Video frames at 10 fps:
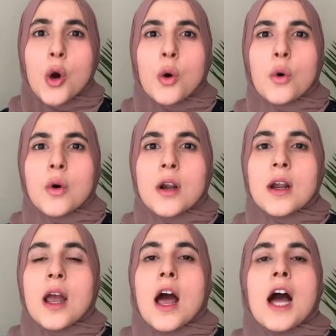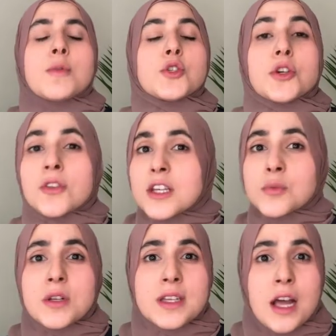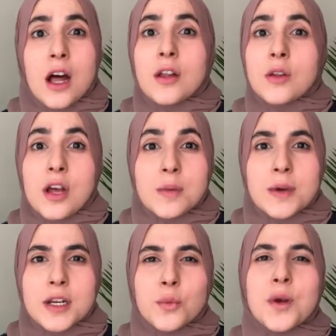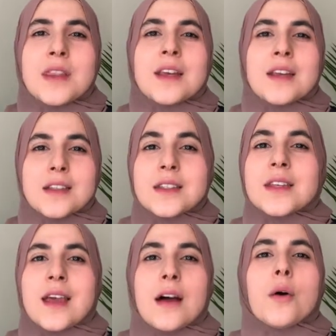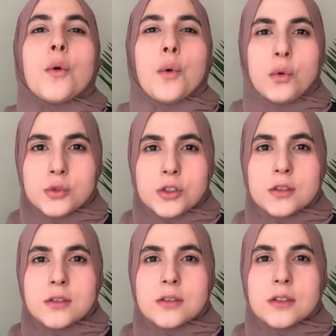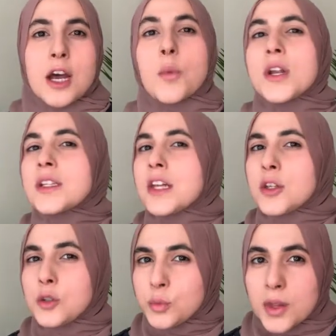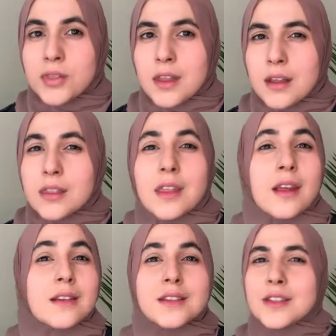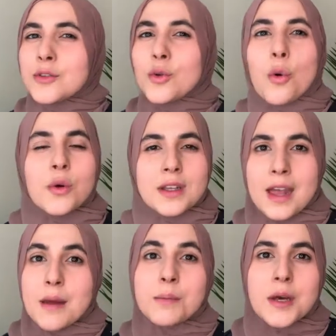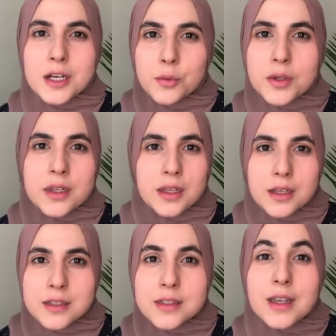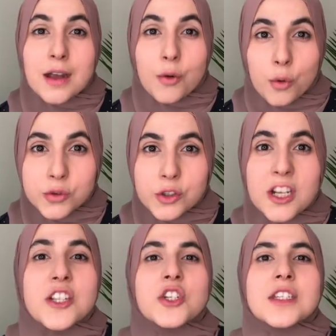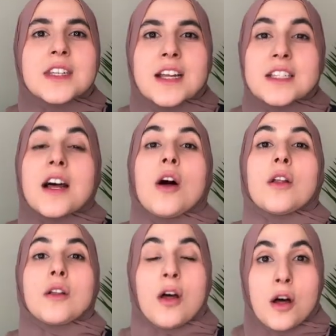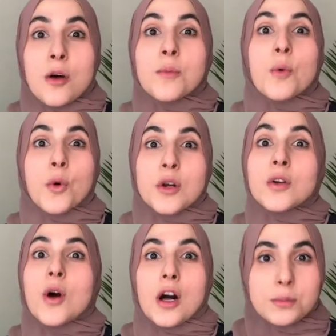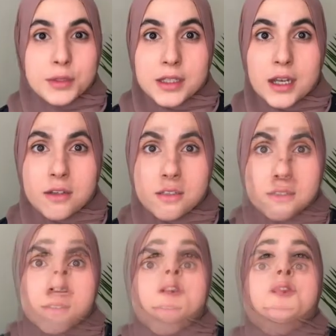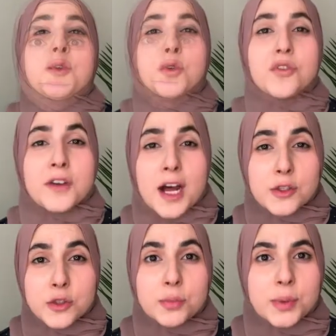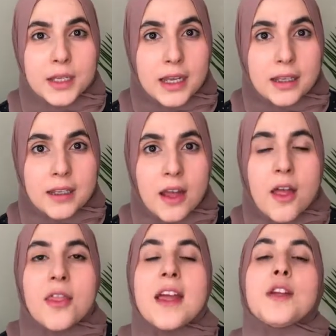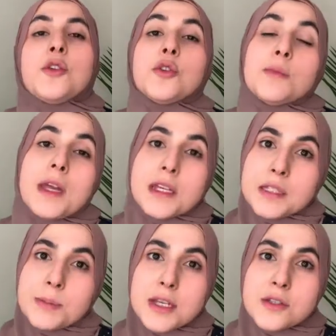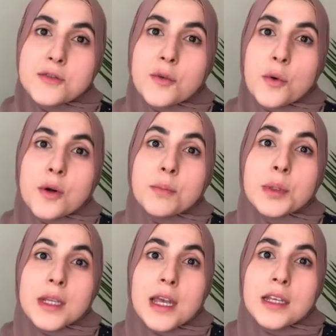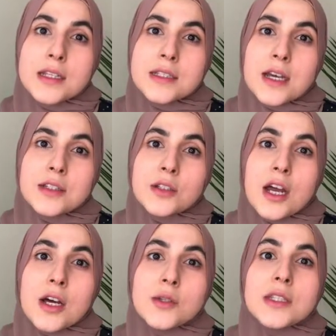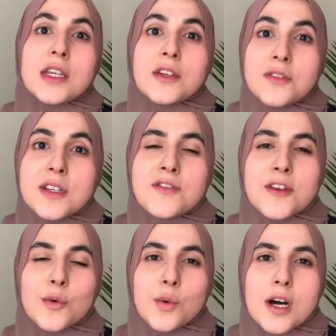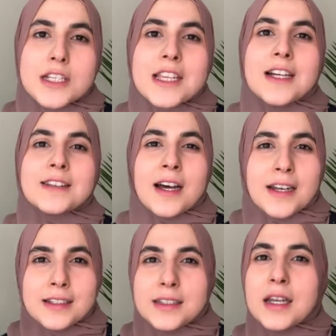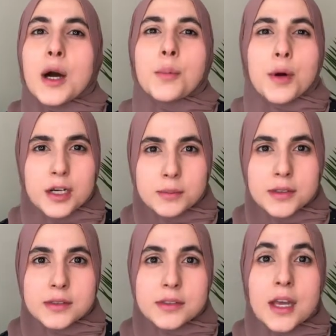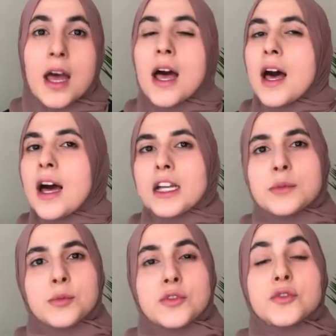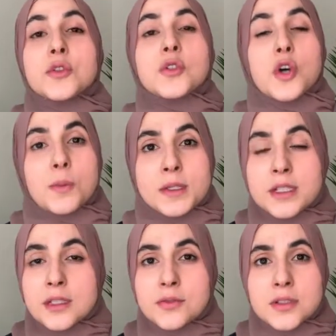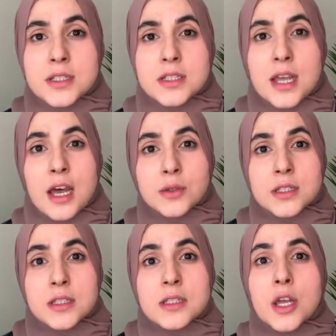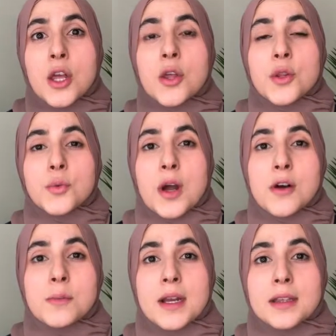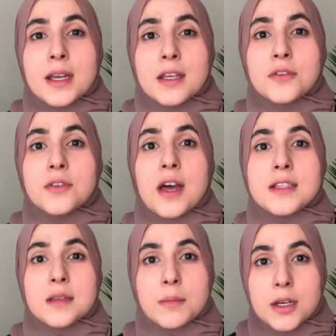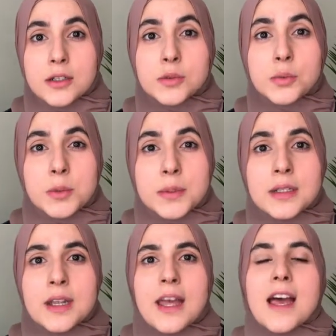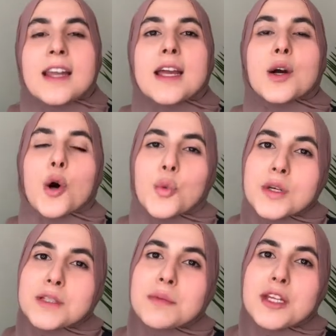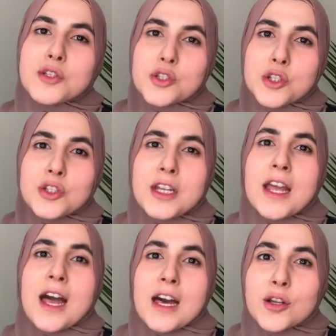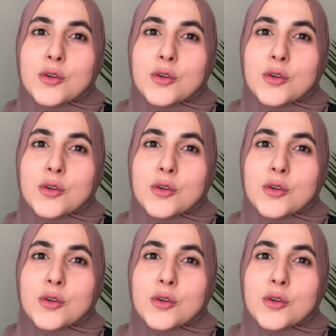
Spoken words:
Or I'm sure things will get a lot better when the kids get older. I want to tell you one thing. Things don't get better when the kids get older. It just gets a lot more complicated. And if you value play, then you make space for play inside your house, even if it was a tiny apartment. I moved so many different houses throughout my life as a married woman, and I always made sure that I had a